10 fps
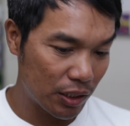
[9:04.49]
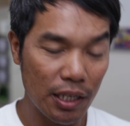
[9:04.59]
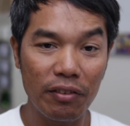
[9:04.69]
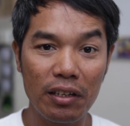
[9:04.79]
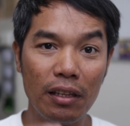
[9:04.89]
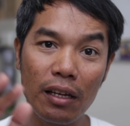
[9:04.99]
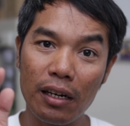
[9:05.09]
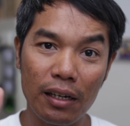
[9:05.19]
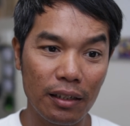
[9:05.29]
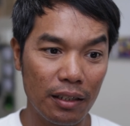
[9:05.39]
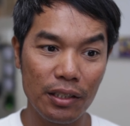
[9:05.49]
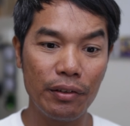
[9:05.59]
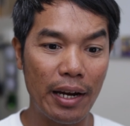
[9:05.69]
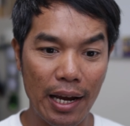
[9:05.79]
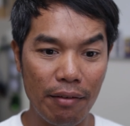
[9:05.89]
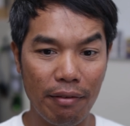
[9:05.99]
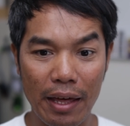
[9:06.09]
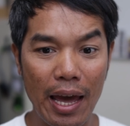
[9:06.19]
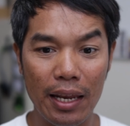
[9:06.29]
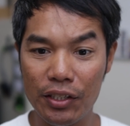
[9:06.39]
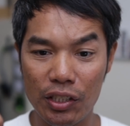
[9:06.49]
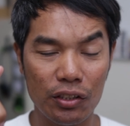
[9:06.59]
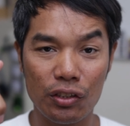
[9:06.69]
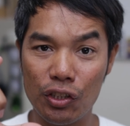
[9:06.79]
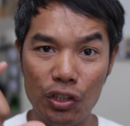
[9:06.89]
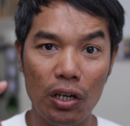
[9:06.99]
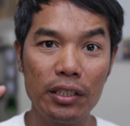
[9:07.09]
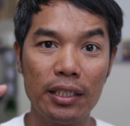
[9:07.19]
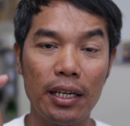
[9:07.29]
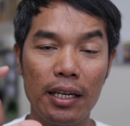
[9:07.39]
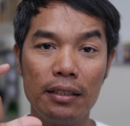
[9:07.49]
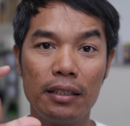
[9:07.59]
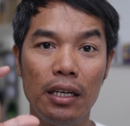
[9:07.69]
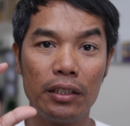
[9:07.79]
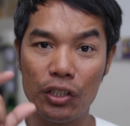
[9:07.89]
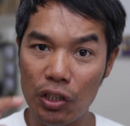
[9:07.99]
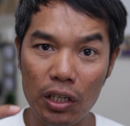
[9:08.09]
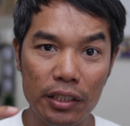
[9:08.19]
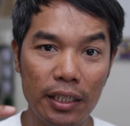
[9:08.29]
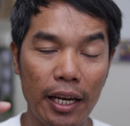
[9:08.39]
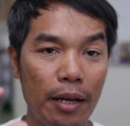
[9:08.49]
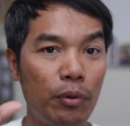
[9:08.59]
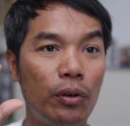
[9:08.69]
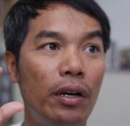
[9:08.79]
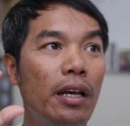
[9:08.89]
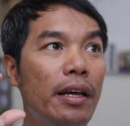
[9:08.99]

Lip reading: shove it in there, and then you have that, just the charging case, the charging cable,